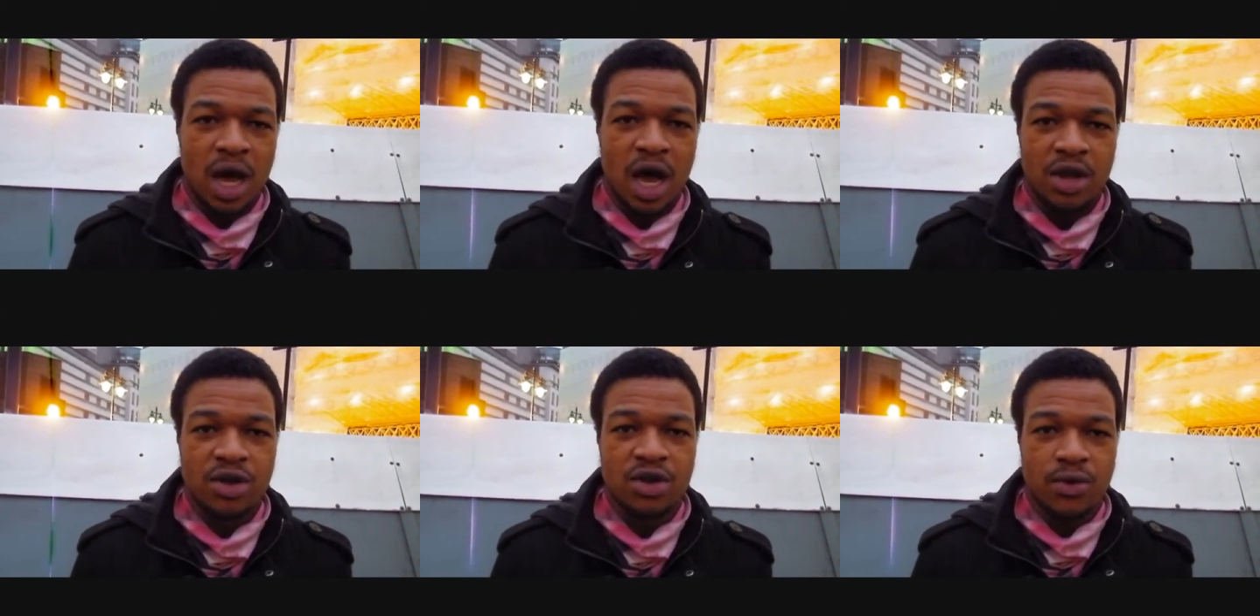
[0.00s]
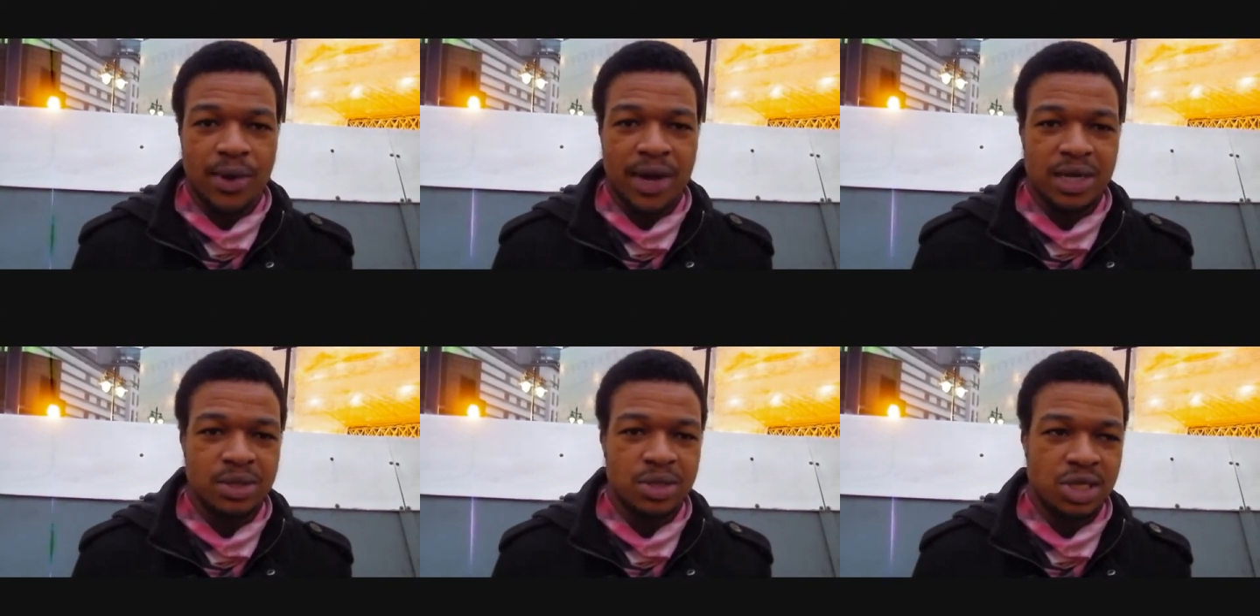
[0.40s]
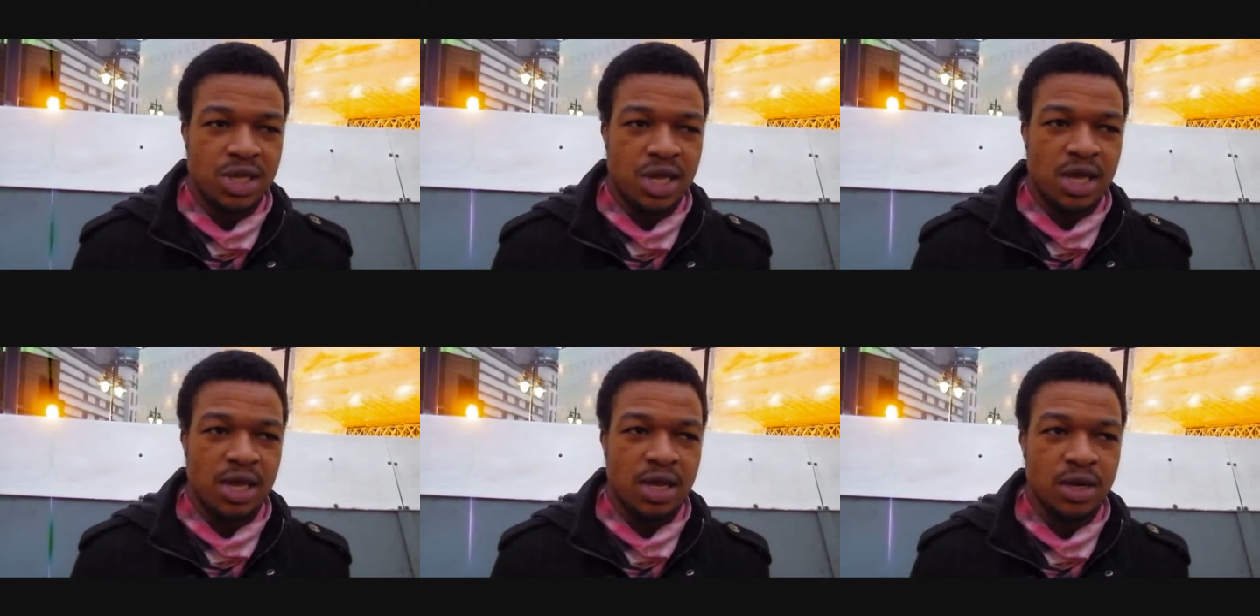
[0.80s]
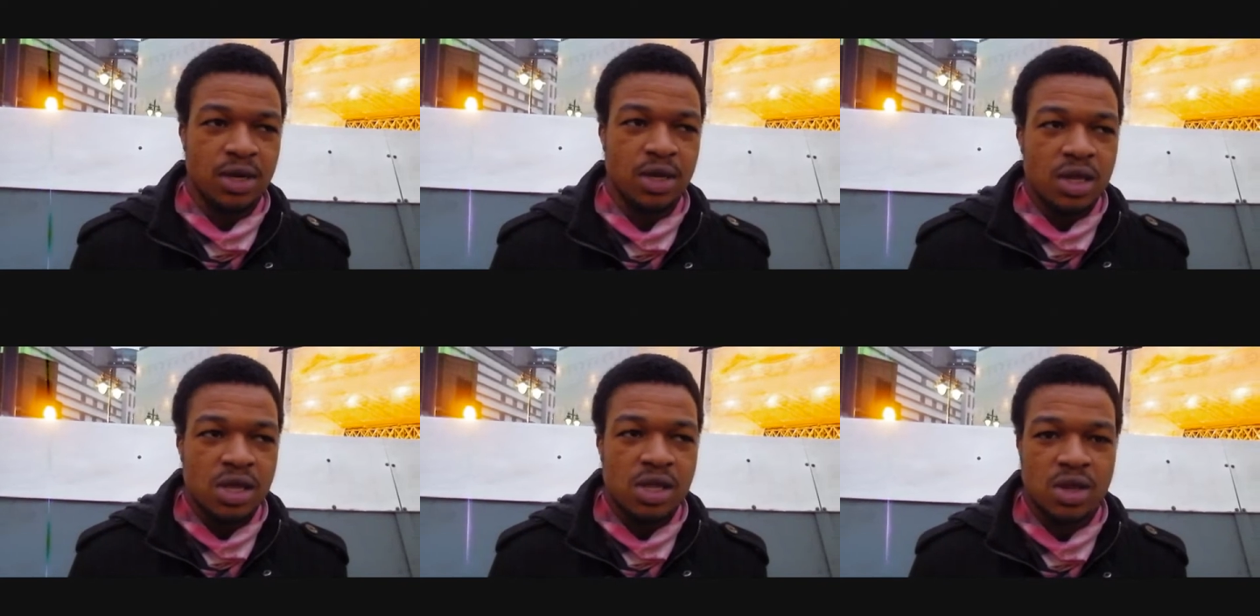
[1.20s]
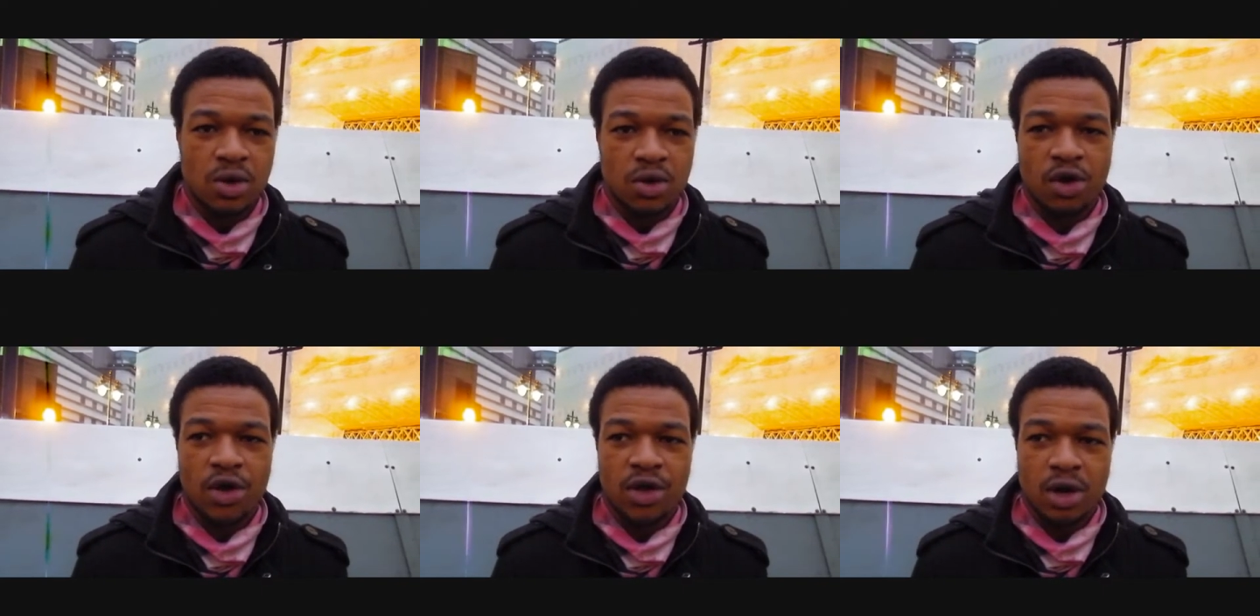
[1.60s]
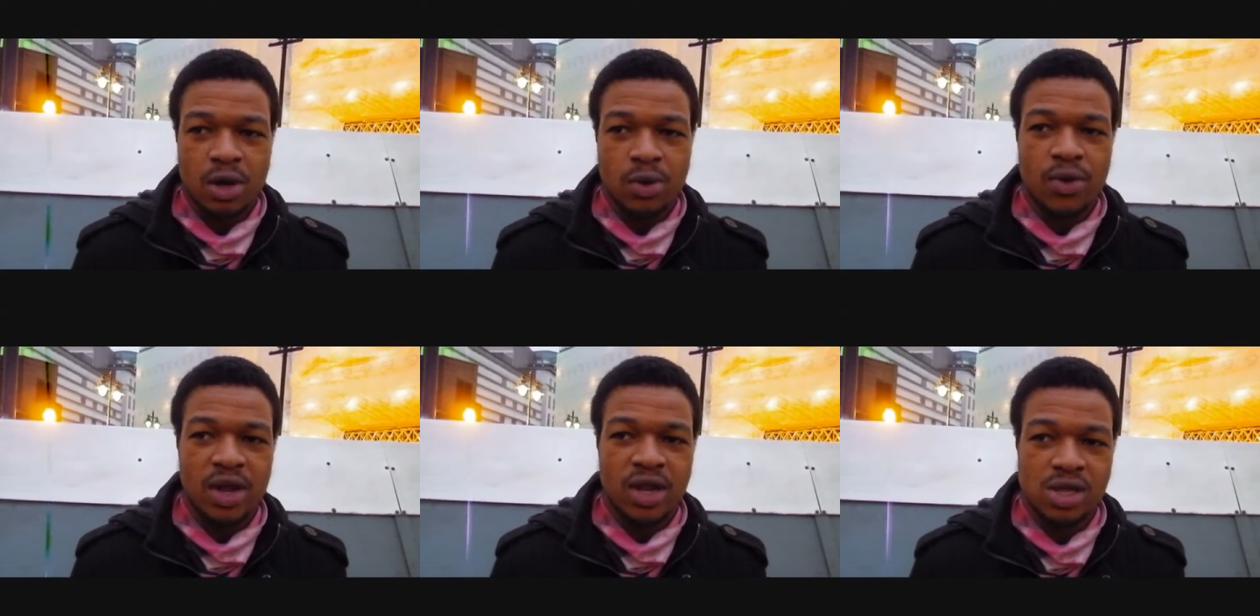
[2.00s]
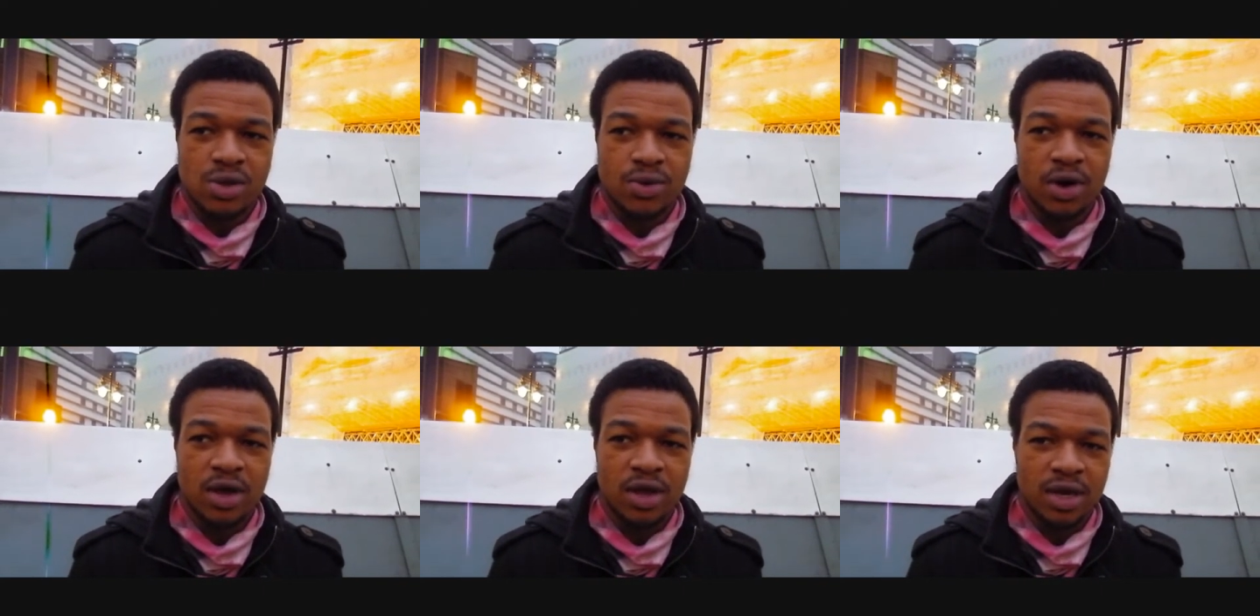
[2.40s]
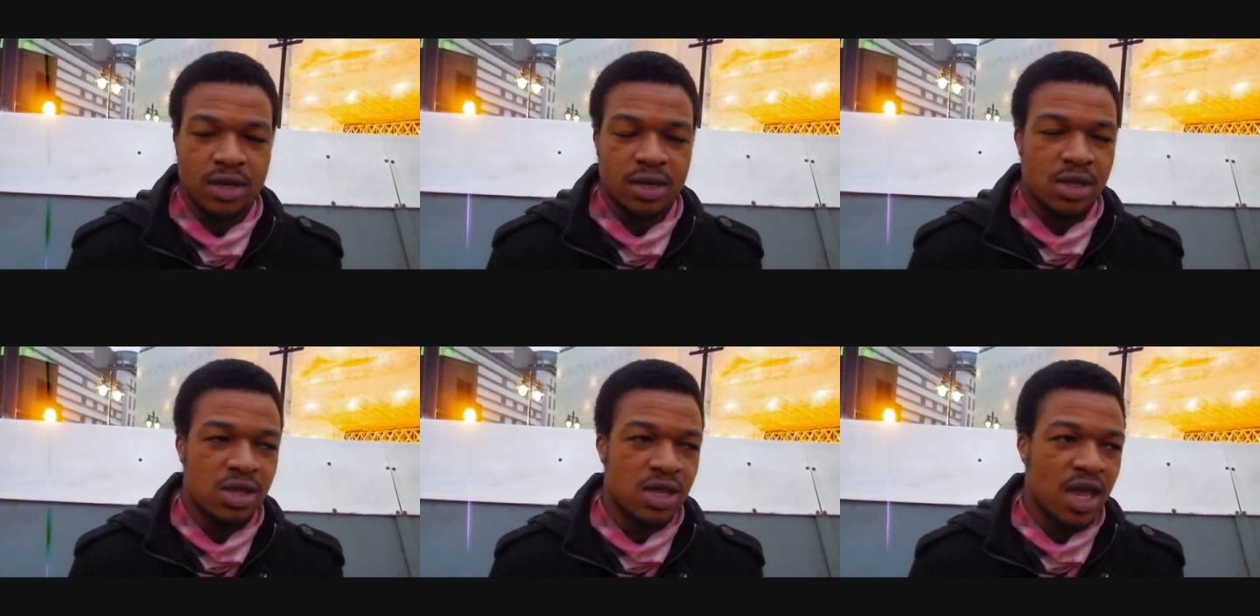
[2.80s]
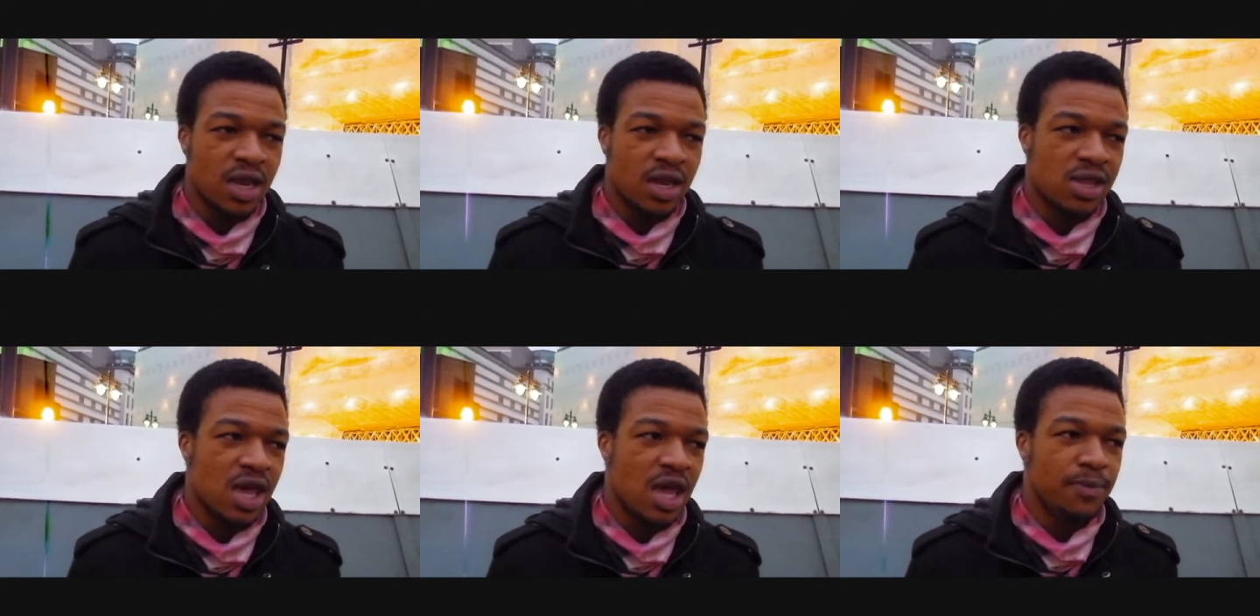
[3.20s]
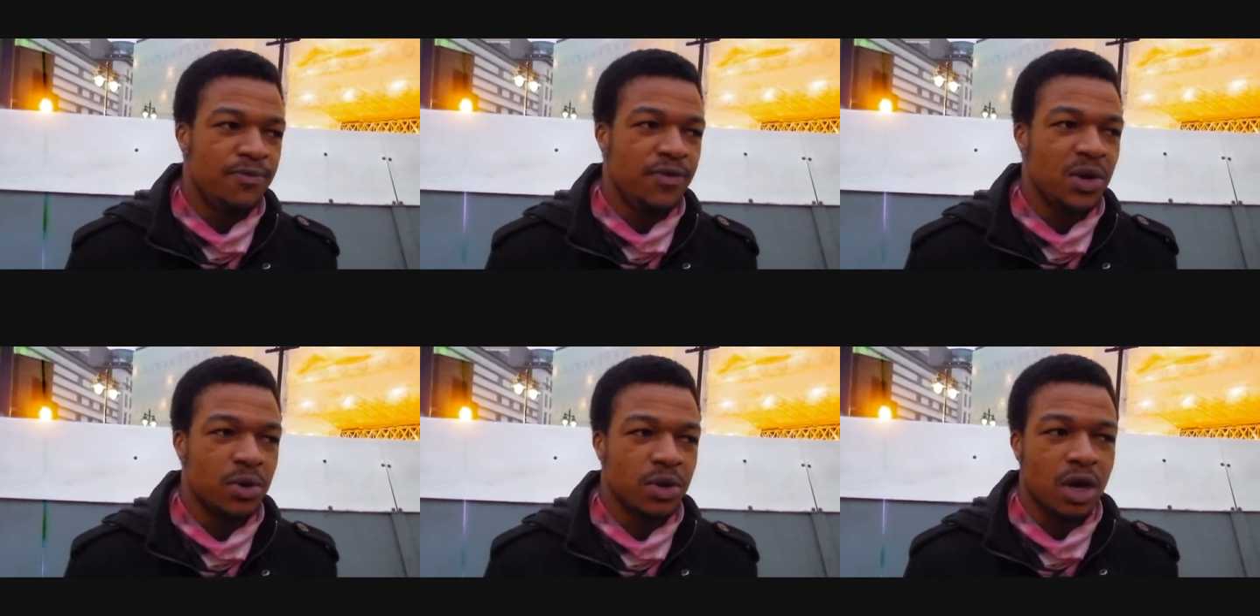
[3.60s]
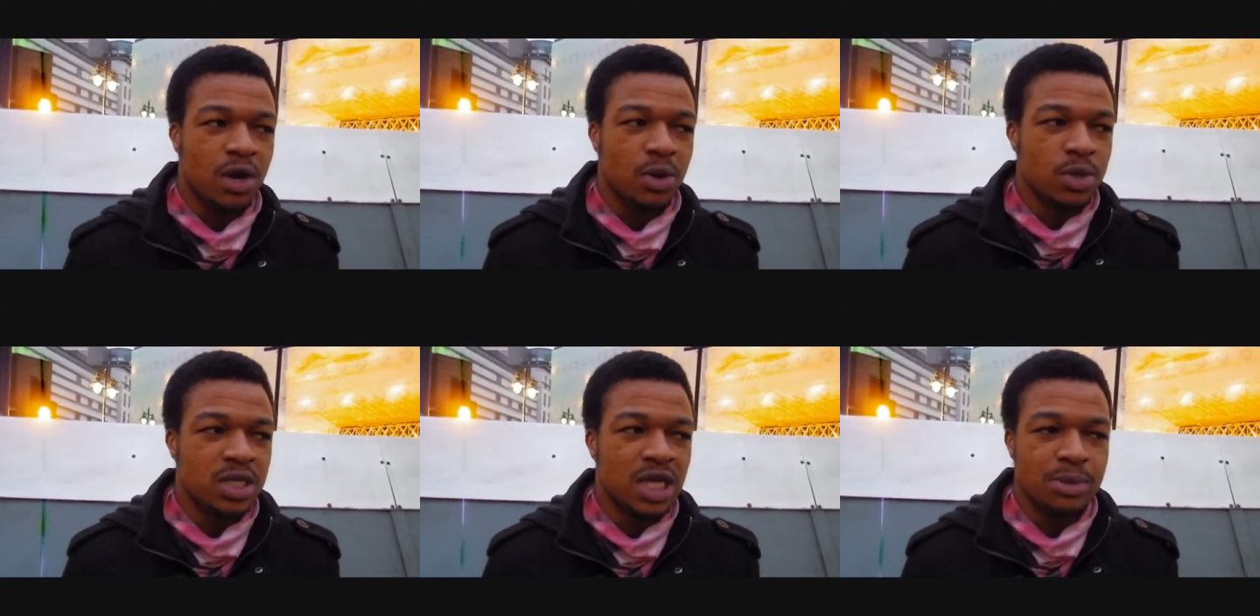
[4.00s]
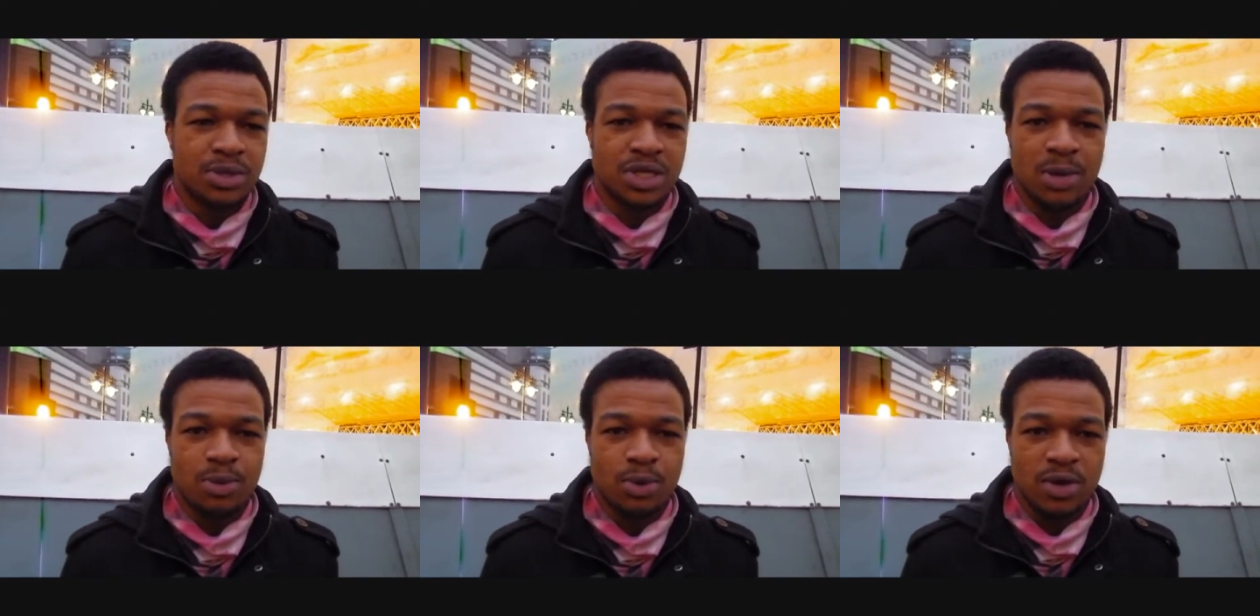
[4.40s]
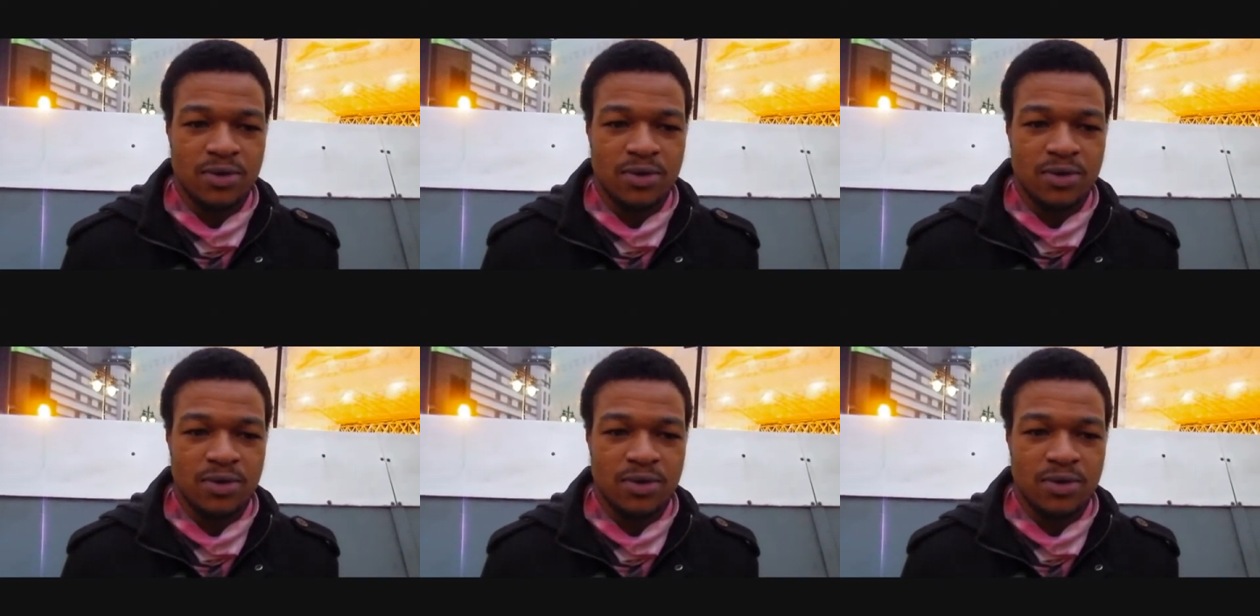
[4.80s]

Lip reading: underground scene still going on really strong, and saying the same thing will go on with dubstep